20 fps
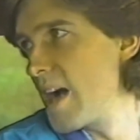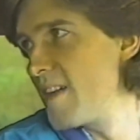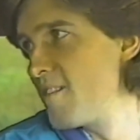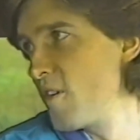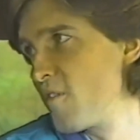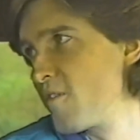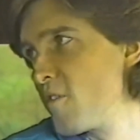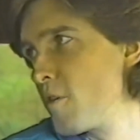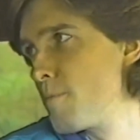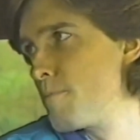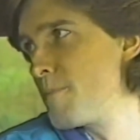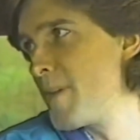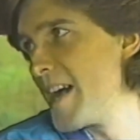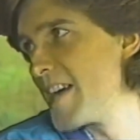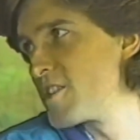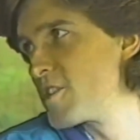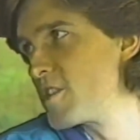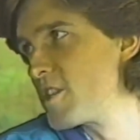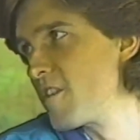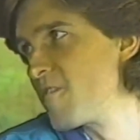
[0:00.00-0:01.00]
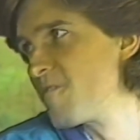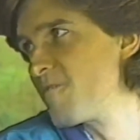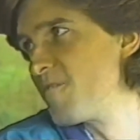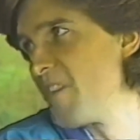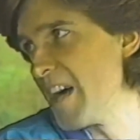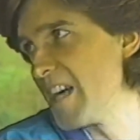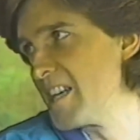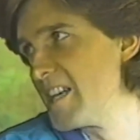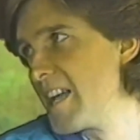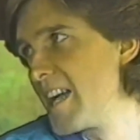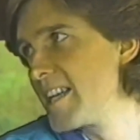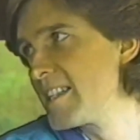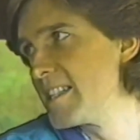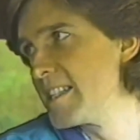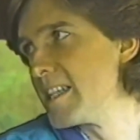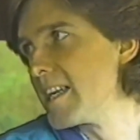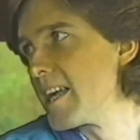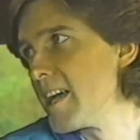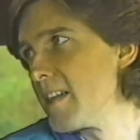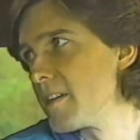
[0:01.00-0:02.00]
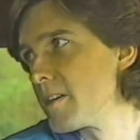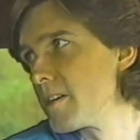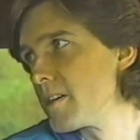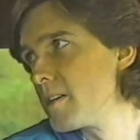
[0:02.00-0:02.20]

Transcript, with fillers: I vote for bashing their fucking heads together.